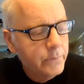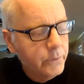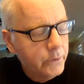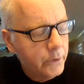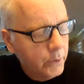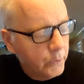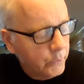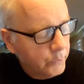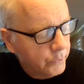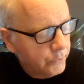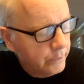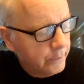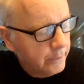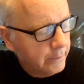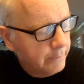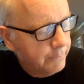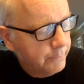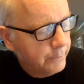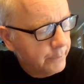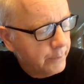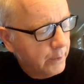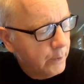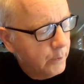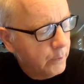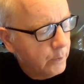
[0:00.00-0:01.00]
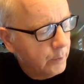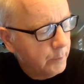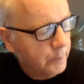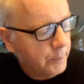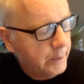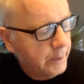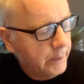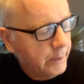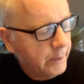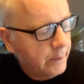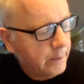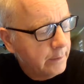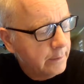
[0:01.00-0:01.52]
Joseph, called him
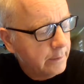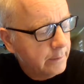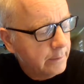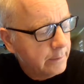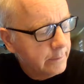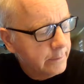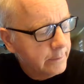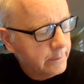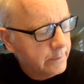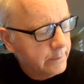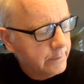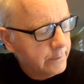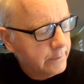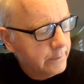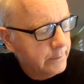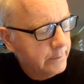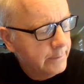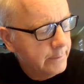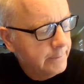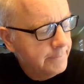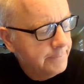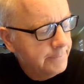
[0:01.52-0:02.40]
many colors,